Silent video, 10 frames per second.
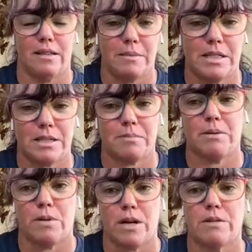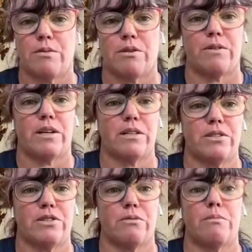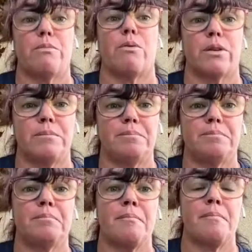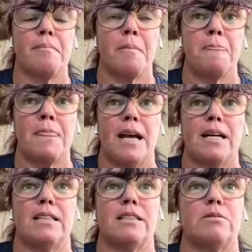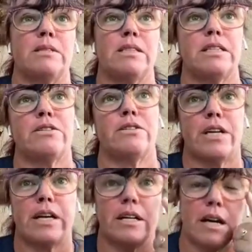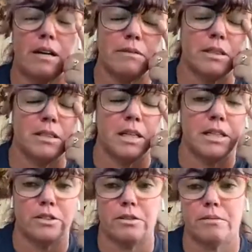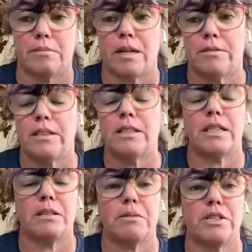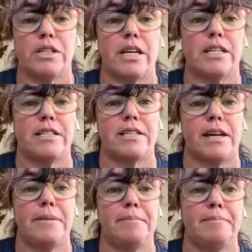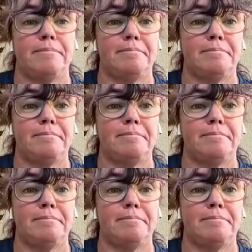I may explain why the profile is so important. I clicked one the other day. I really liked her. I really liked what she had to say.